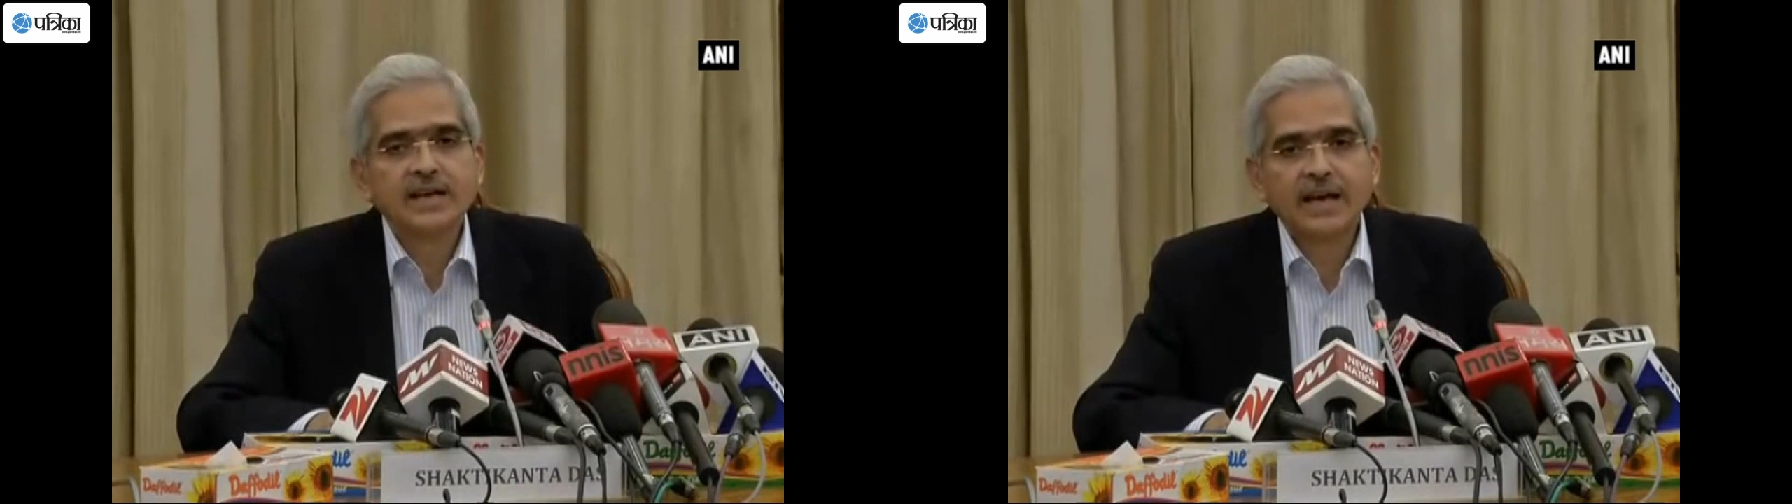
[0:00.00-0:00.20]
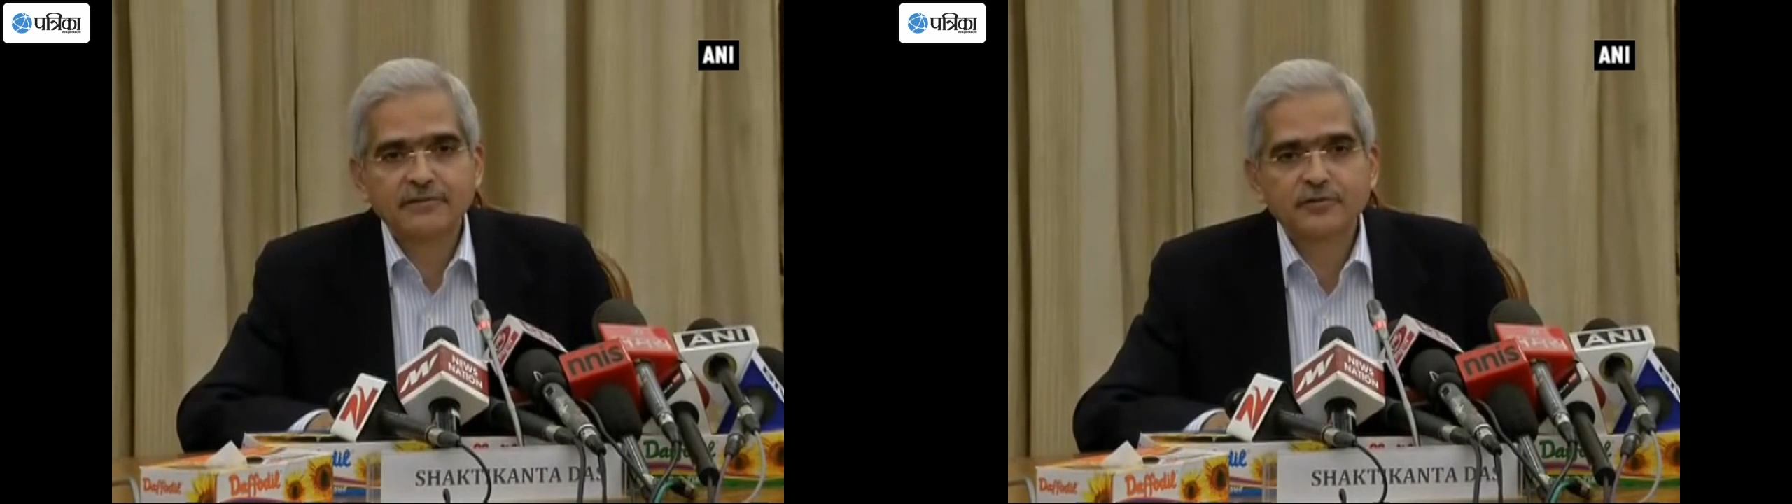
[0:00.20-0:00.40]

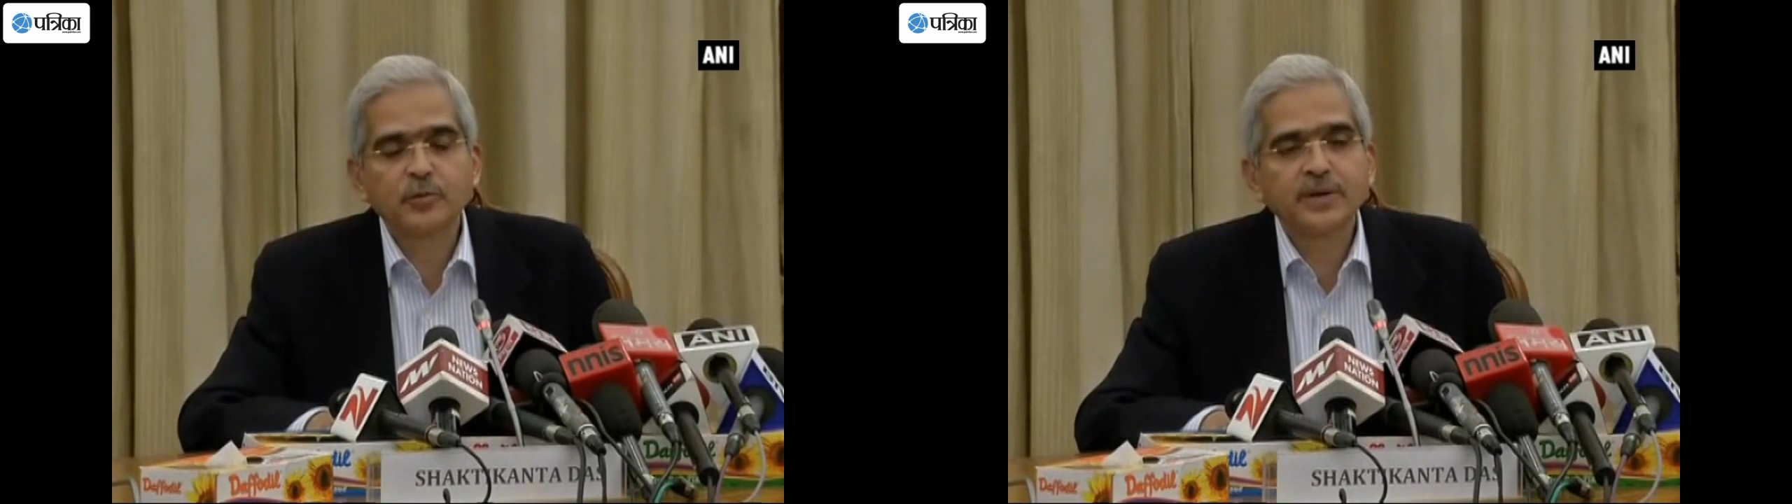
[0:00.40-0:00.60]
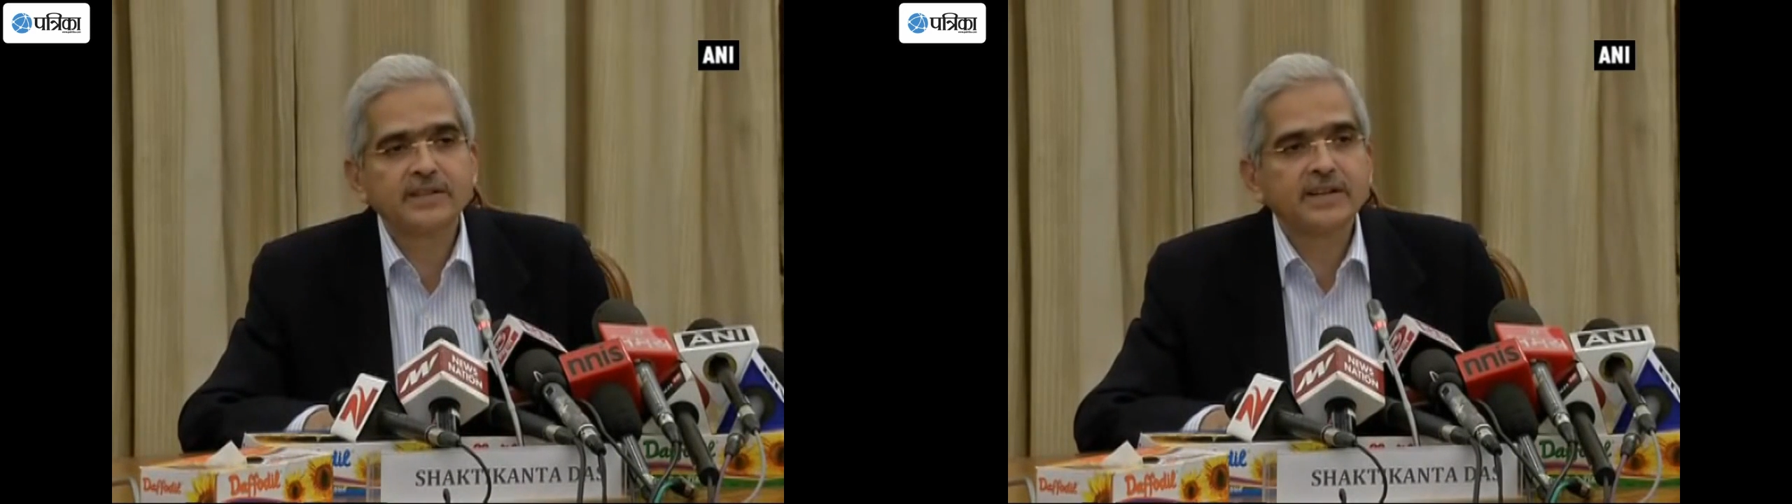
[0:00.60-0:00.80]
have
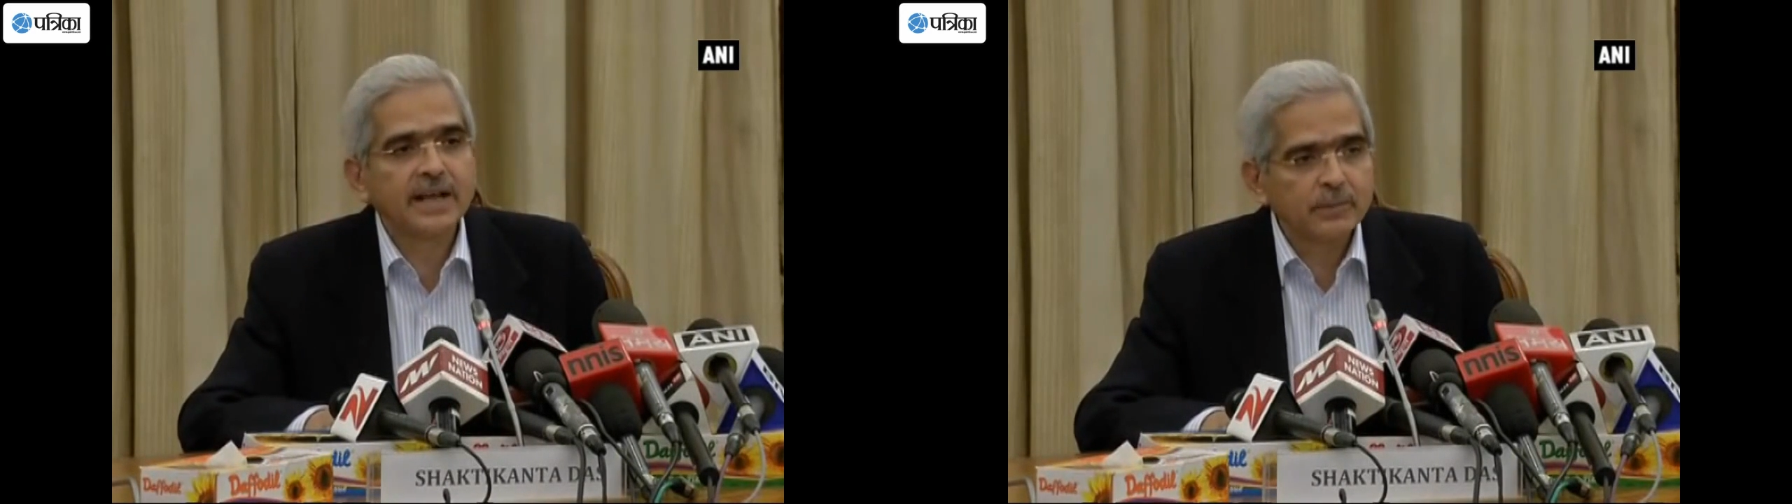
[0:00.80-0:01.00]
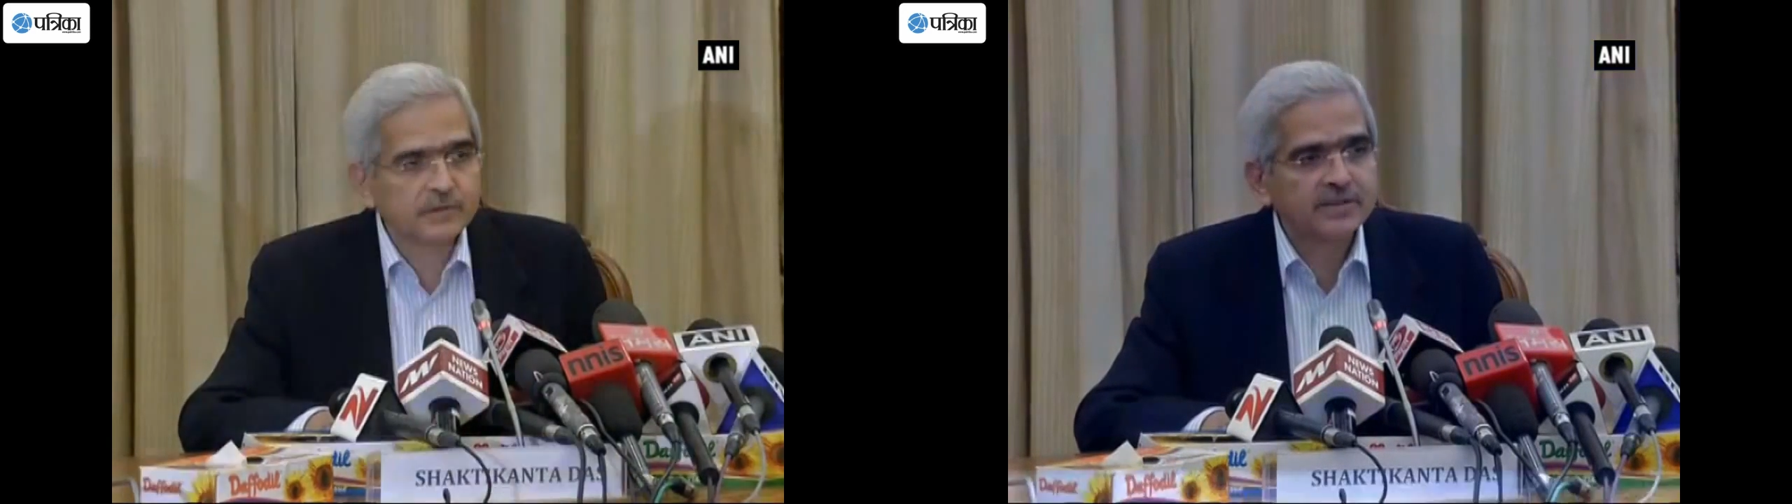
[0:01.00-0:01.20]
to be in the
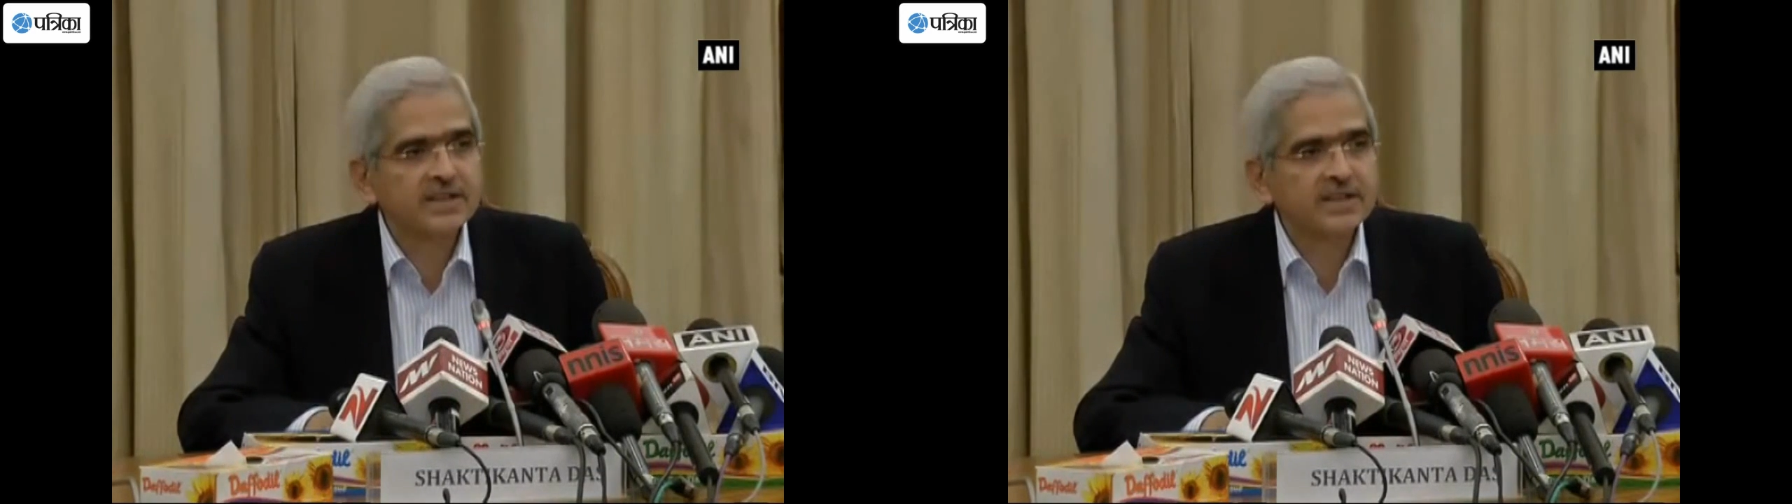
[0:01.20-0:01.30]
name of